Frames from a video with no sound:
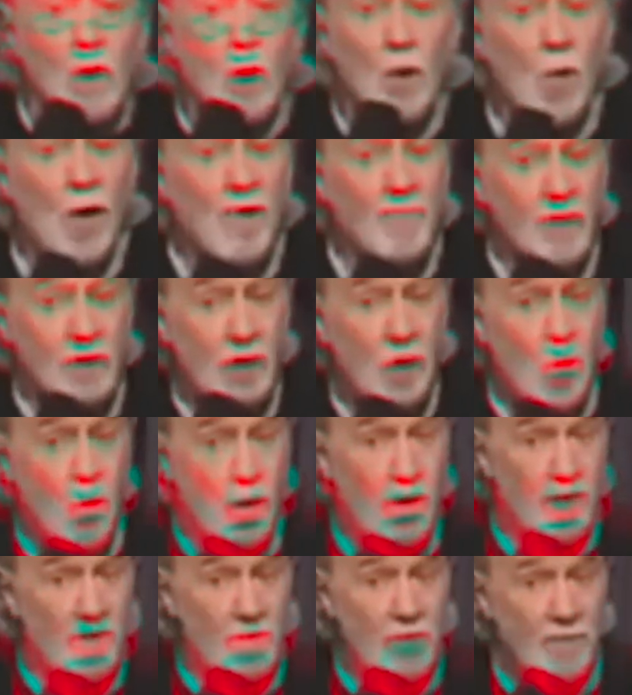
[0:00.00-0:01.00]
Whoever
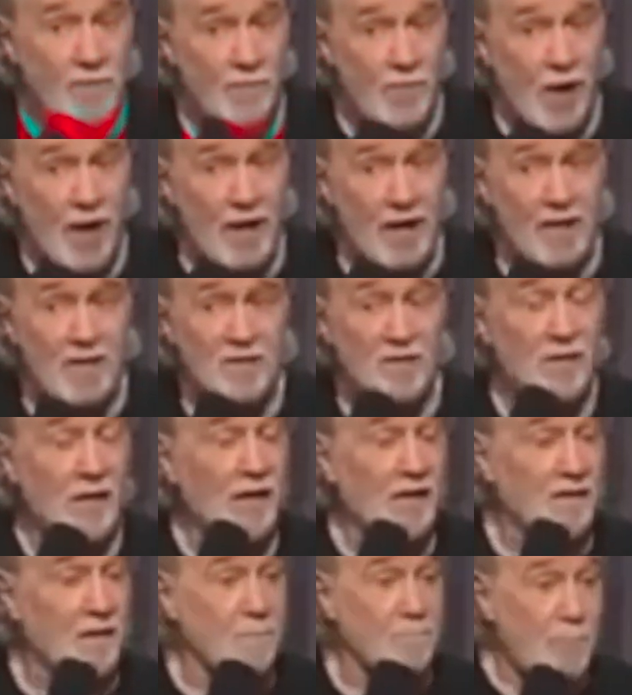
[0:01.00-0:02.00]
coined the phrase,
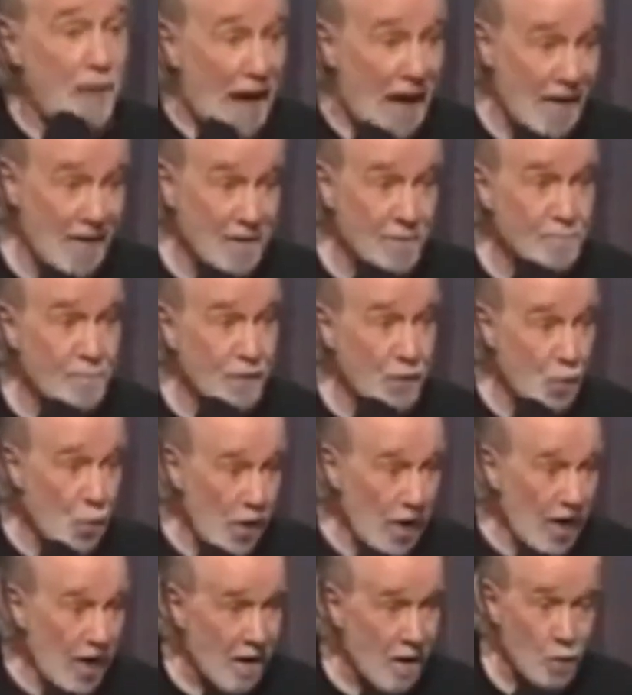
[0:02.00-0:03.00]
let the buyer
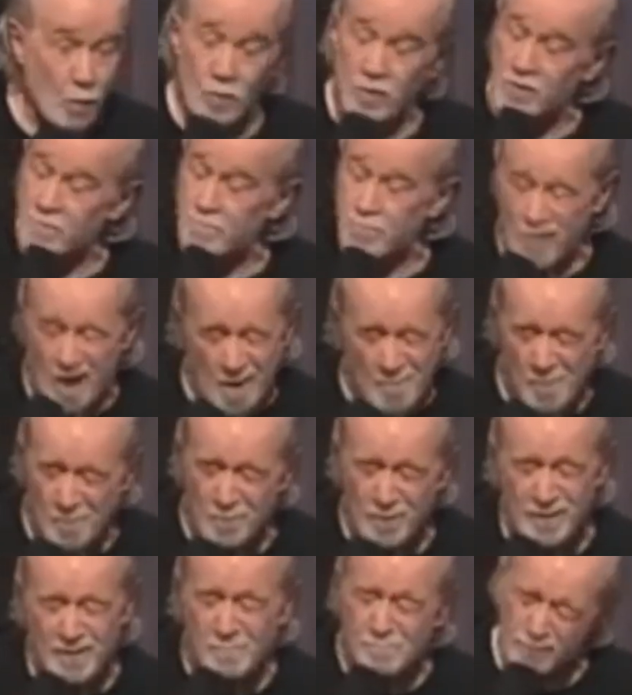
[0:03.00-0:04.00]
beware, was
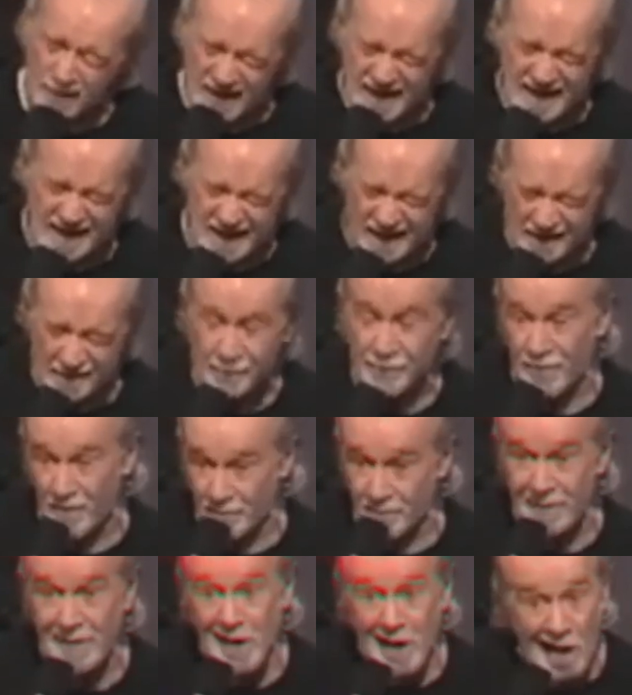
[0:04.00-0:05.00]
probably bleeding
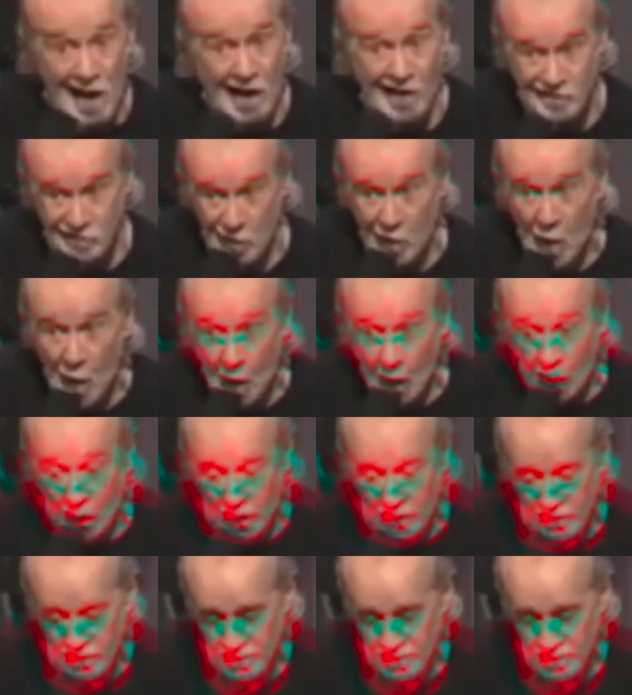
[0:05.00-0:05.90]
from the asshole.